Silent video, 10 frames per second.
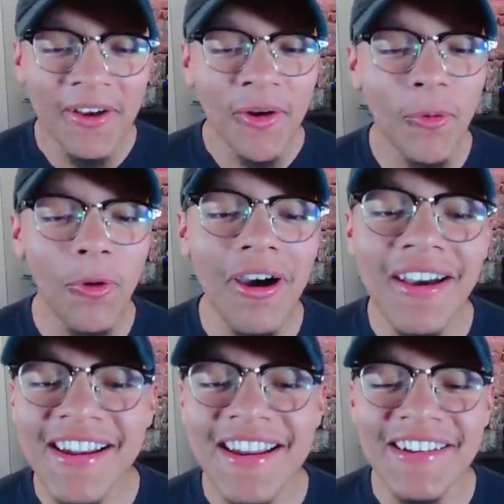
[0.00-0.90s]

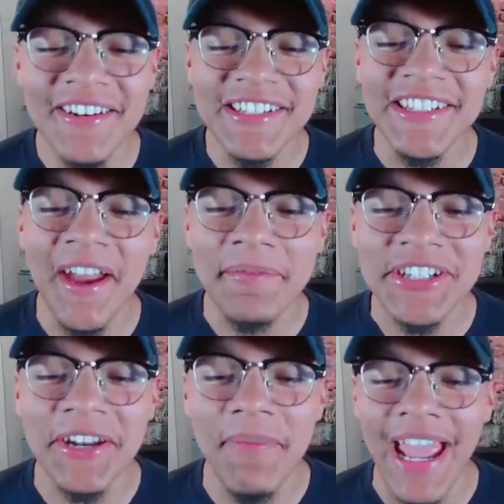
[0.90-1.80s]
What an
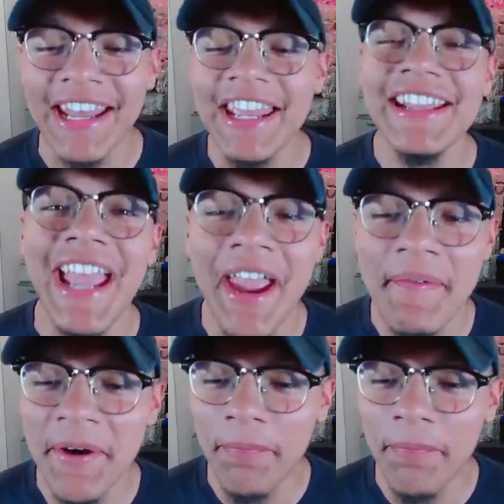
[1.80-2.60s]
interception, man. He came to